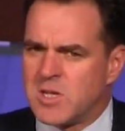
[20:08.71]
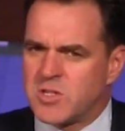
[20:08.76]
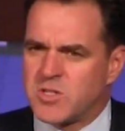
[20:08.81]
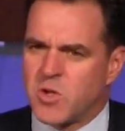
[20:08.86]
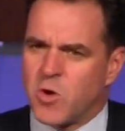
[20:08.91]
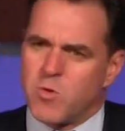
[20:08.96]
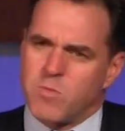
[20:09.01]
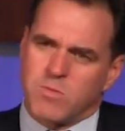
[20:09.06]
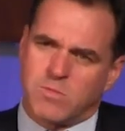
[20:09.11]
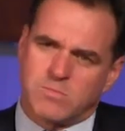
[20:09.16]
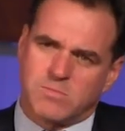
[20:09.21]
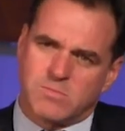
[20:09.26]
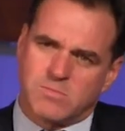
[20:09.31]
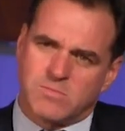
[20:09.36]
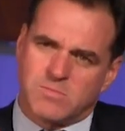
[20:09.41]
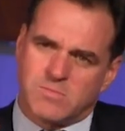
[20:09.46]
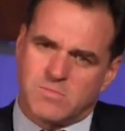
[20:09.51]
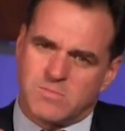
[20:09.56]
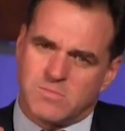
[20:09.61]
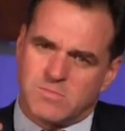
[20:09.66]
So
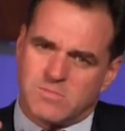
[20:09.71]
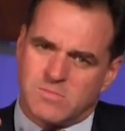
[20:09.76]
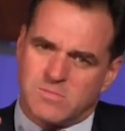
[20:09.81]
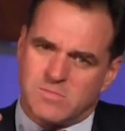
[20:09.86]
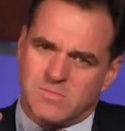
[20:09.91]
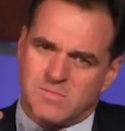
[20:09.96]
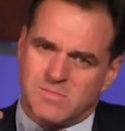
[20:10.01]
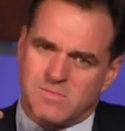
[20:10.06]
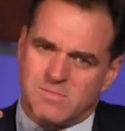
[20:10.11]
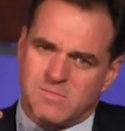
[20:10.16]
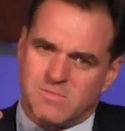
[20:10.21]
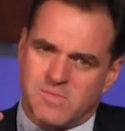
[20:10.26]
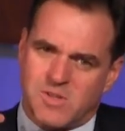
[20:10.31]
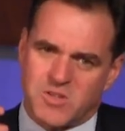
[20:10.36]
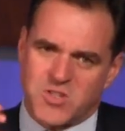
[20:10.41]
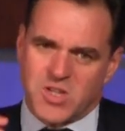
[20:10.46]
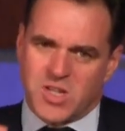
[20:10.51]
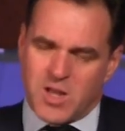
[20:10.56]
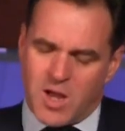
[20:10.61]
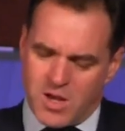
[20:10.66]

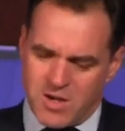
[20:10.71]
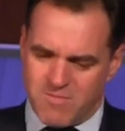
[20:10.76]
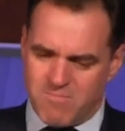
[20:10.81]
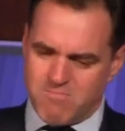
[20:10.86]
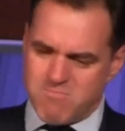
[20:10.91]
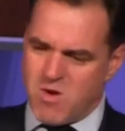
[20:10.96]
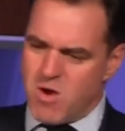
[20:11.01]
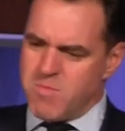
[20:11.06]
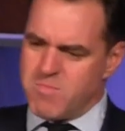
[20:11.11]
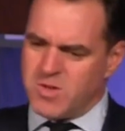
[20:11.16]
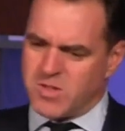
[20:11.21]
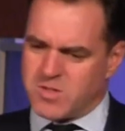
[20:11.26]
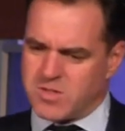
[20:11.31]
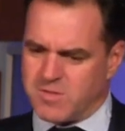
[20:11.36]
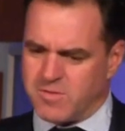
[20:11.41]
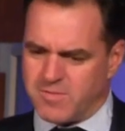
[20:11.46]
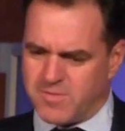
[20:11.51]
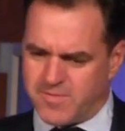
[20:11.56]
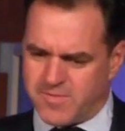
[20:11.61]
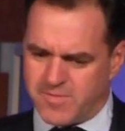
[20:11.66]
there's a kind of
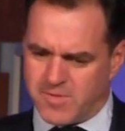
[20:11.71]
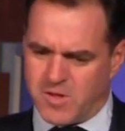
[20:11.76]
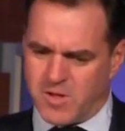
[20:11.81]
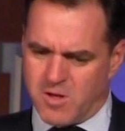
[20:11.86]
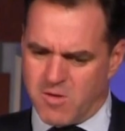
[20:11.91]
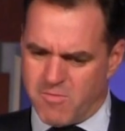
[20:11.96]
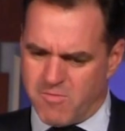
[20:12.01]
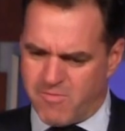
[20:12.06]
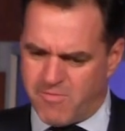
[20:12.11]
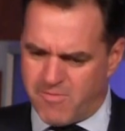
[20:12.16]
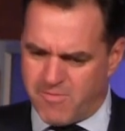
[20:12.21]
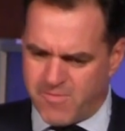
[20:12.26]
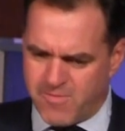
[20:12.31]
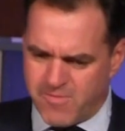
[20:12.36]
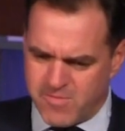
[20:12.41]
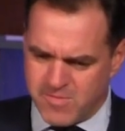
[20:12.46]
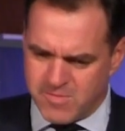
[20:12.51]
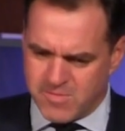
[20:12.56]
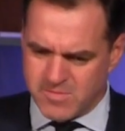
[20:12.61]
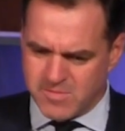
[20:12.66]
moment of,
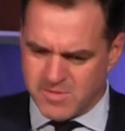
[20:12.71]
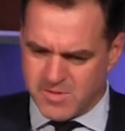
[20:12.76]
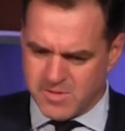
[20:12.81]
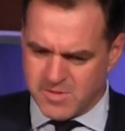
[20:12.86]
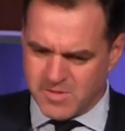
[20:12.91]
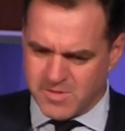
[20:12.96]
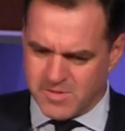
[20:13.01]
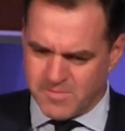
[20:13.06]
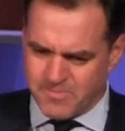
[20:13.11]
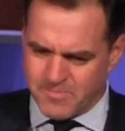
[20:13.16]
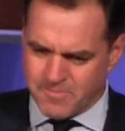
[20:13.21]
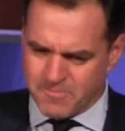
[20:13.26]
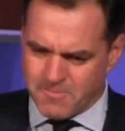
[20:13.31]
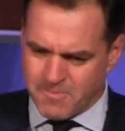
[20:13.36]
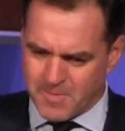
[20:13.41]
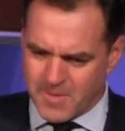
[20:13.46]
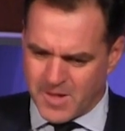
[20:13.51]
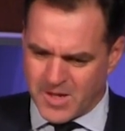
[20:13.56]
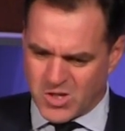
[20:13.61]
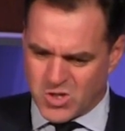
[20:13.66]
of
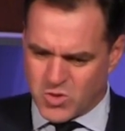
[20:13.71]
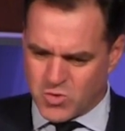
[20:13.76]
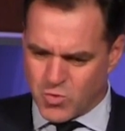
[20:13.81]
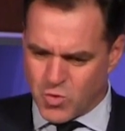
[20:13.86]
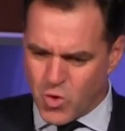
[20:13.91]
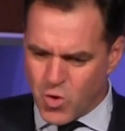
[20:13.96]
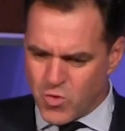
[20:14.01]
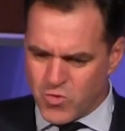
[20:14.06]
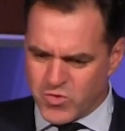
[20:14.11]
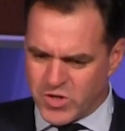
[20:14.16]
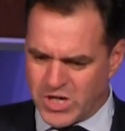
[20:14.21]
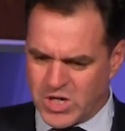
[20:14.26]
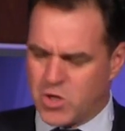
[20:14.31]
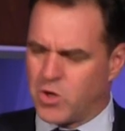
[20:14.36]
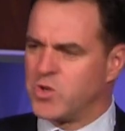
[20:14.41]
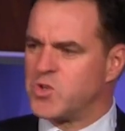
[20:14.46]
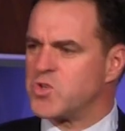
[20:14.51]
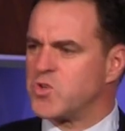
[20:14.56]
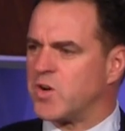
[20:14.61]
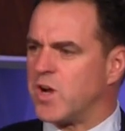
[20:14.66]
extraordinary
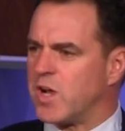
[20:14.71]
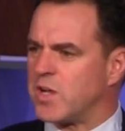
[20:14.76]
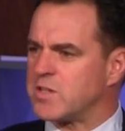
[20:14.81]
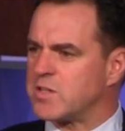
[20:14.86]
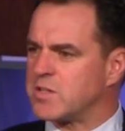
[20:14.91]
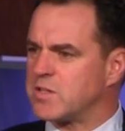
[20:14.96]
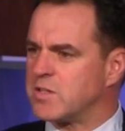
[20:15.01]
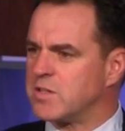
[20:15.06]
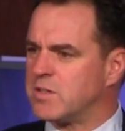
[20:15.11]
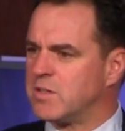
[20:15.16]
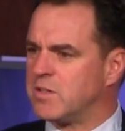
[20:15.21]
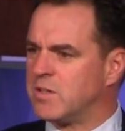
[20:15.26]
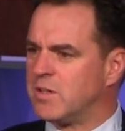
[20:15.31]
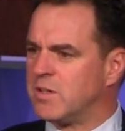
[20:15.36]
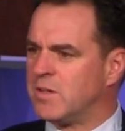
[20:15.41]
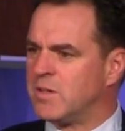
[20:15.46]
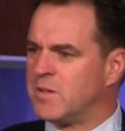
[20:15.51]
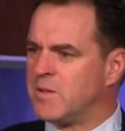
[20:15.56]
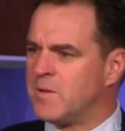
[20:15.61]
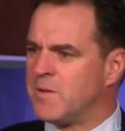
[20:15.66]
contrast
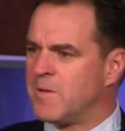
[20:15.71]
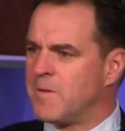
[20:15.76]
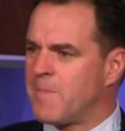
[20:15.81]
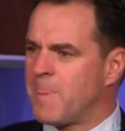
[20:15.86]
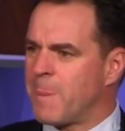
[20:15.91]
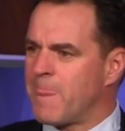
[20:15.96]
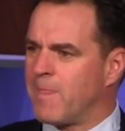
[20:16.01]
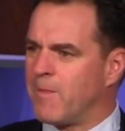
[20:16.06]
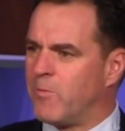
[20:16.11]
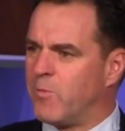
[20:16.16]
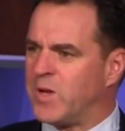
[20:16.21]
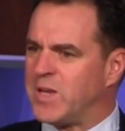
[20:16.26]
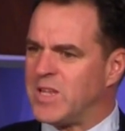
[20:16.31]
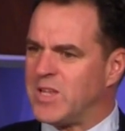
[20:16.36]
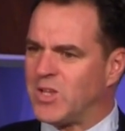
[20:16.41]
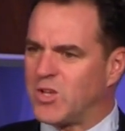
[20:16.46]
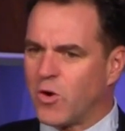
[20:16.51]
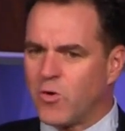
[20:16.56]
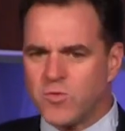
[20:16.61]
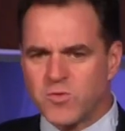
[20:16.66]
when
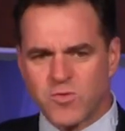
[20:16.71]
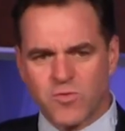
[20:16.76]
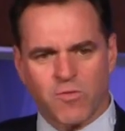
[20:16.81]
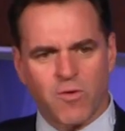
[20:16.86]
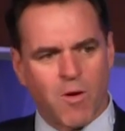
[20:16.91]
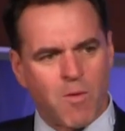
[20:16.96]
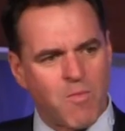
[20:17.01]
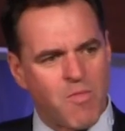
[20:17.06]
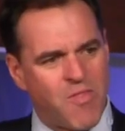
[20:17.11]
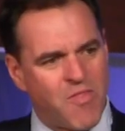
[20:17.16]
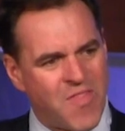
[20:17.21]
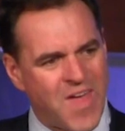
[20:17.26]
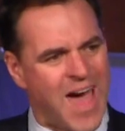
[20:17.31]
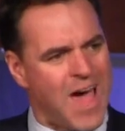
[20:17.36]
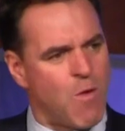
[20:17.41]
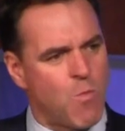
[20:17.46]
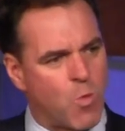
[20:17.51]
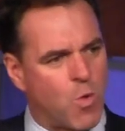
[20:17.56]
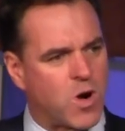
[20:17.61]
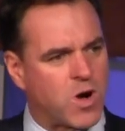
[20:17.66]
he goes from
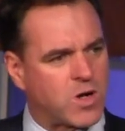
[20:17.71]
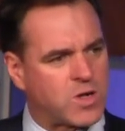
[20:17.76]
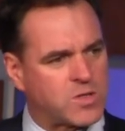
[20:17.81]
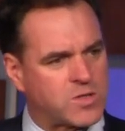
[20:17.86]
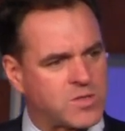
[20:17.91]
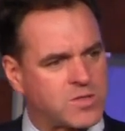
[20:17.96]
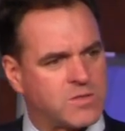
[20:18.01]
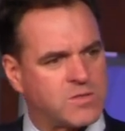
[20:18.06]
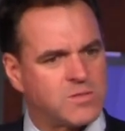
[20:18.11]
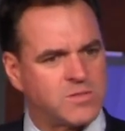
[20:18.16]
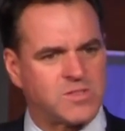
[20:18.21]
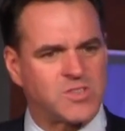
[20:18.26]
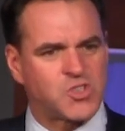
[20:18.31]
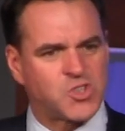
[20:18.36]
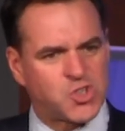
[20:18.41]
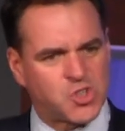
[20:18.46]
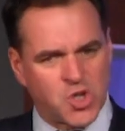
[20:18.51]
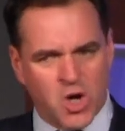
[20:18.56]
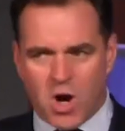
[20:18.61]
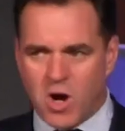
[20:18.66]
that world, the
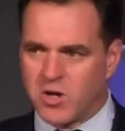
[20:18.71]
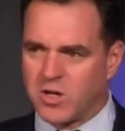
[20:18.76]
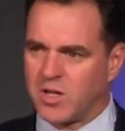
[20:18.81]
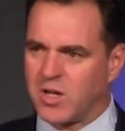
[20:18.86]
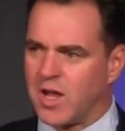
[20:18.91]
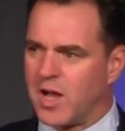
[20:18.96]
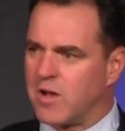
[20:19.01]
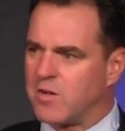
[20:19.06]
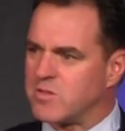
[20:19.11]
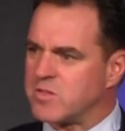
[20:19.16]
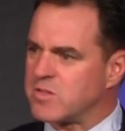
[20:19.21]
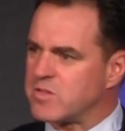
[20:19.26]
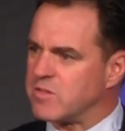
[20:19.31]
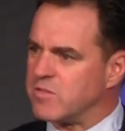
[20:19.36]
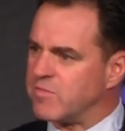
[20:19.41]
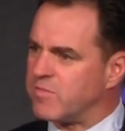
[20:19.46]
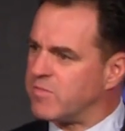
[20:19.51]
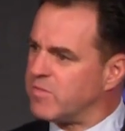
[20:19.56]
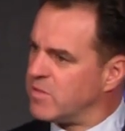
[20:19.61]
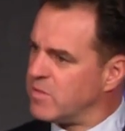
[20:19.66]
charnel house
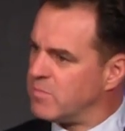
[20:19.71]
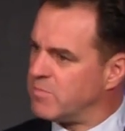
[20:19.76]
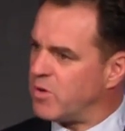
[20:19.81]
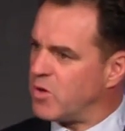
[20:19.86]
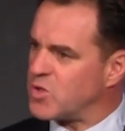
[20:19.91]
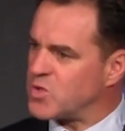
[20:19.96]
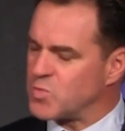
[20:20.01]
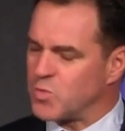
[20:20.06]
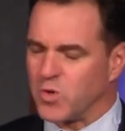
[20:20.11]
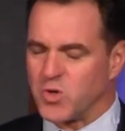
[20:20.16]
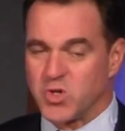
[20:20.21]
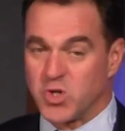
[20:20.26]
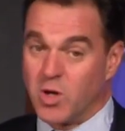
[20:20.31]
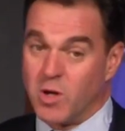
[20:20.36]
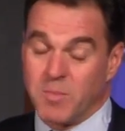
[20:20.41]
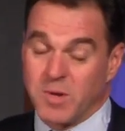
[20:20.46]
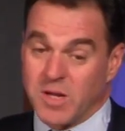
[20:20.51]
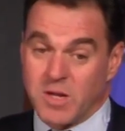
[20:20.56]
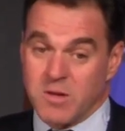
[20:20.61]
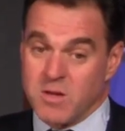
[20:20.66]
of post war
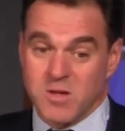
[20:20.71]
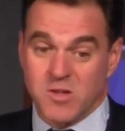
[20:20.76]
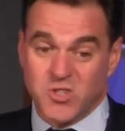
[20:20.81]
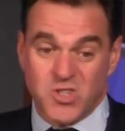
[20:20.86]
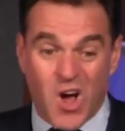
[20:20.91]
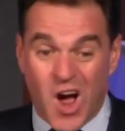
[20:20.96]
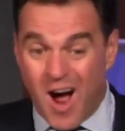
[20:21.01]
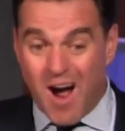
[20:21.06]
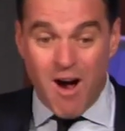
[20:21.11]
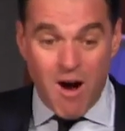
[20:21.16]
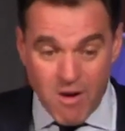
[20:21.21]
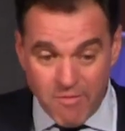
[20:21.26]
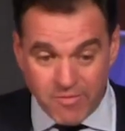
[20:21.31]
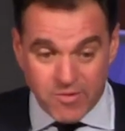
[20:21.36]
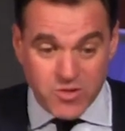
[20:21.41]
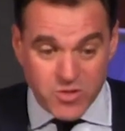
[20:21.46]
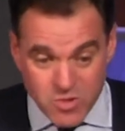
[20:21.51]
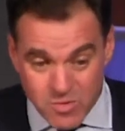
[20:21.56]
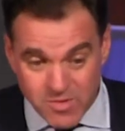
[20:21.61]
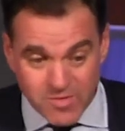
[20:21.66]
Germany, to
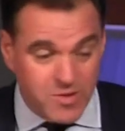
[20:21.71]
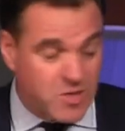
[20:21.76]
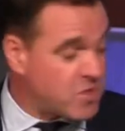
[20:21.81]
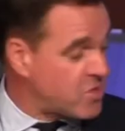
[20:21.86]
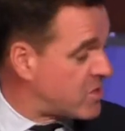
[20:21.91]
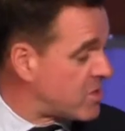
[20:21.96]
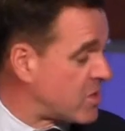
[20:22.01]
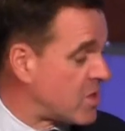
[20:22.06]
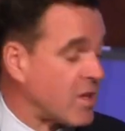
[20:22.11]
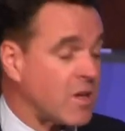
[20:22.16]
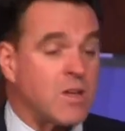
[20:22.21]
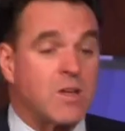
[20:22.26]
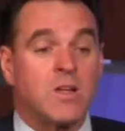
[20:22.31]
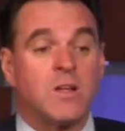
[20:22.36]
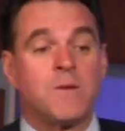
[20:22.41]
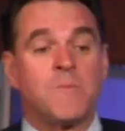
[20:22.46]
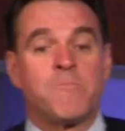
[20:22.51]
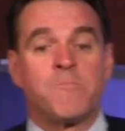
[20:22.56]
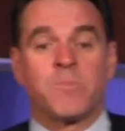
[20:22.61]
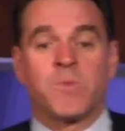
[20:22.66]
Harvard University
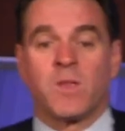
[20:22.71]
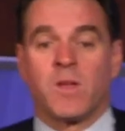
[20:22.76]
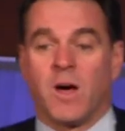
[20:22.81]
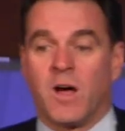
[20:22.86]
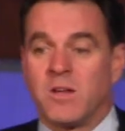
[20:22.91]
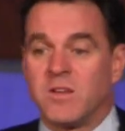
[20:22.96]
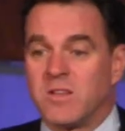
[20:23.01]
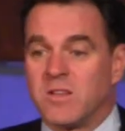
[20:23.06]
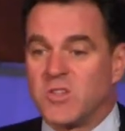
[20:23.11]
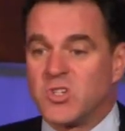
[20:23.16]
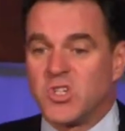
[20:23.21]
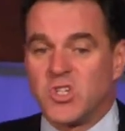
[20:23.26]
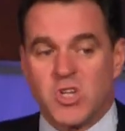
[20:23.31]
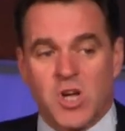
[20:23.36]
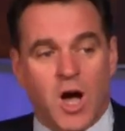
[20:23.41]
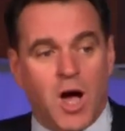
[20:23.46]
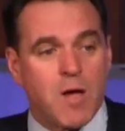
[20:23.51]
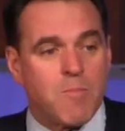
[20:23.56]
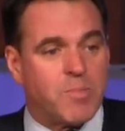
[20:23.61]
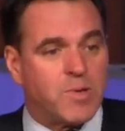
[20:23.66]
under the
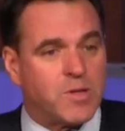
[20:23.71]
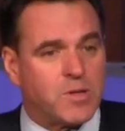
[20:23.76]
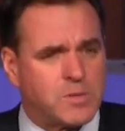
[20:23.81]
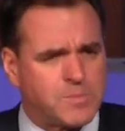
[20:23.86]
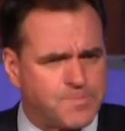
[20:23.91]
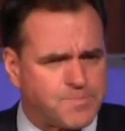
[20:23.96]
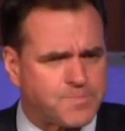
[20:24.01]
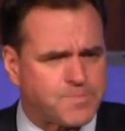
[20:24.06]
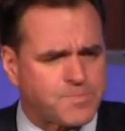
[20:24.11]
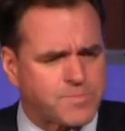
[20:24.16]
GI Bill